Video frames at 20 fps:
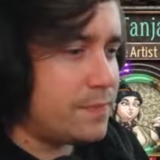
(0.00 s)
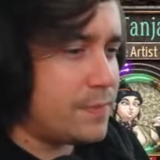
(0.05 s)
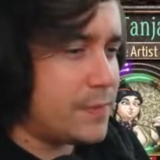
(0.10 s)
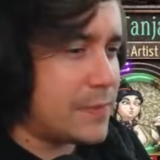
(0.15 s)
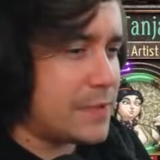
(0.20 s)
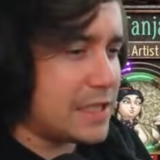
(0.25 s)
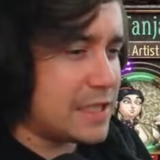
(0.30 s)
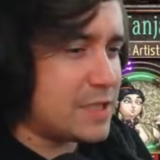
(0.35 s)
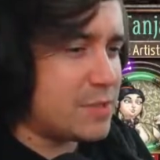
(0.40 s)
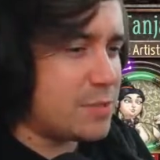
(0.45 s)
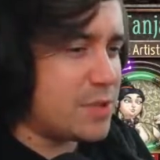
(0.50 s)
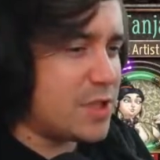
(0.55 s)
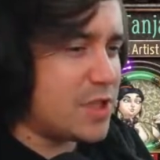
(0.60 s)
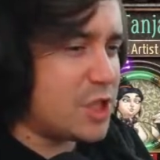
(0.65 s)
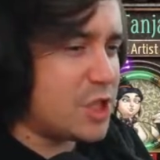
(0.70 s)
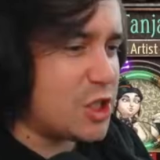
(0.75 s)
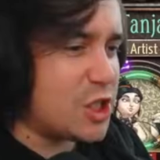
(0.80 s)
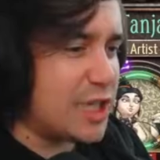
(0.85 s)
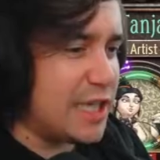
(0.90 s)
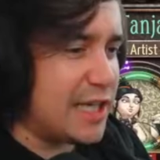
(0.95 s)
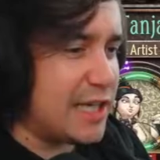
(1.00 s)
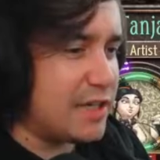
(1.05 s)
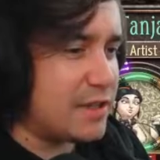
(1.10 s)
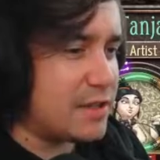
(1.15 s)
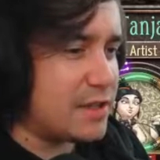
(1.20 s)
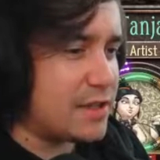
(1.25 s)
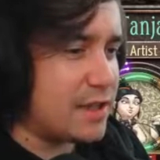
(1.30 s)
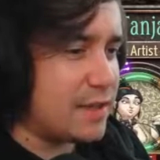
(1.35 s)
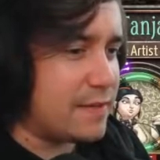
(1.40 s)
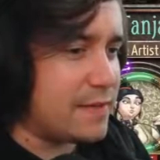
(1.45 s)
It's actually pretty shit,
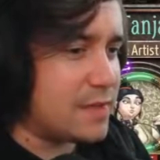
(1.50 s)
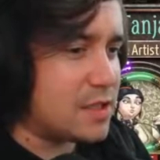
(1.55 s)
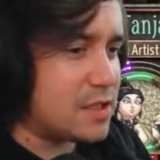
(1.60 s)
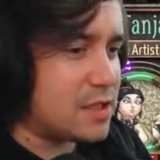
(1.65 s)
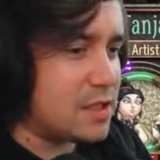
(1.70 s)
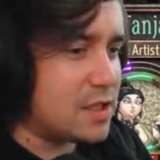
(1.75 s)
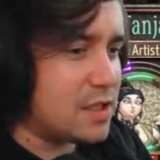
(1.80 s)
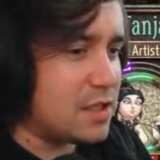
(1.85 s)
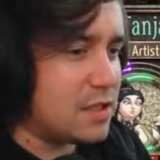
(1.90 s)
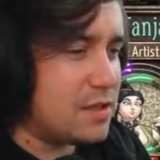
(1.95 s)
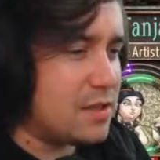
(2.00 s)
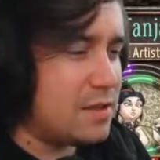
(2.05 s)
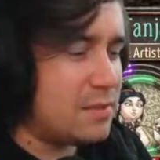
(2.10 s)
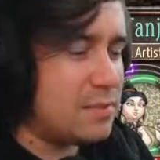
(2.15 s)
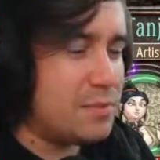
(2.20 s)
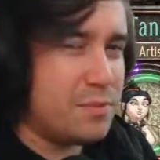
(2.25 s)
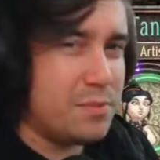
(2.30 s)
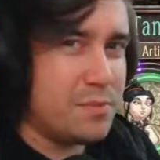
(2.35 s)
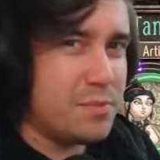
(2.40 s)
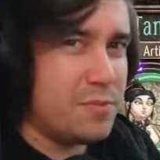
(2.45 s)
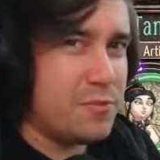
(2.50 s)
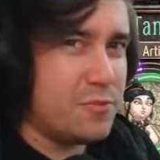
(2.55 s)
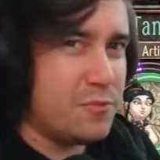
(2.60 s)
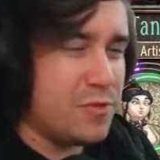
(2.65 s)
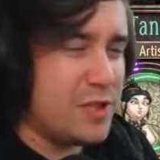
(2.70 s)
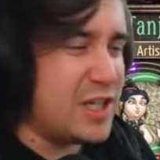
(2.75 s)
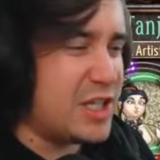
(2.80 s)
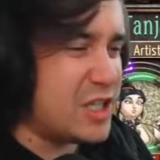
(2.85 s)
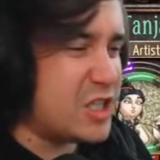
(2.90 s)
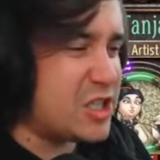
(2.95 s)
the damage.
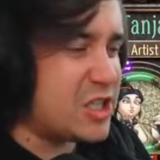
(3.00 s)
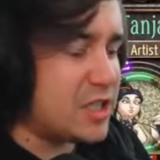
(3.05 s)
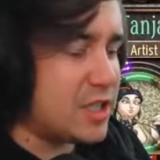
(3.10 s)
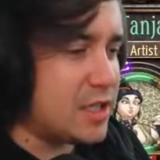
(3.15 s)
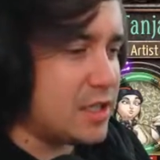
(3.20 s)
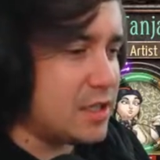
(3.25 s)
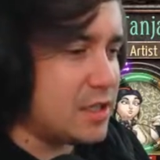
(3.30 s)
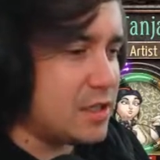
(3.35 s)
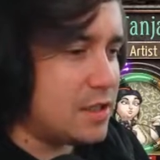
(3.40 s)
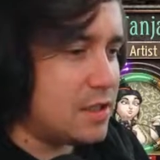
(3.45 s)
Really shit.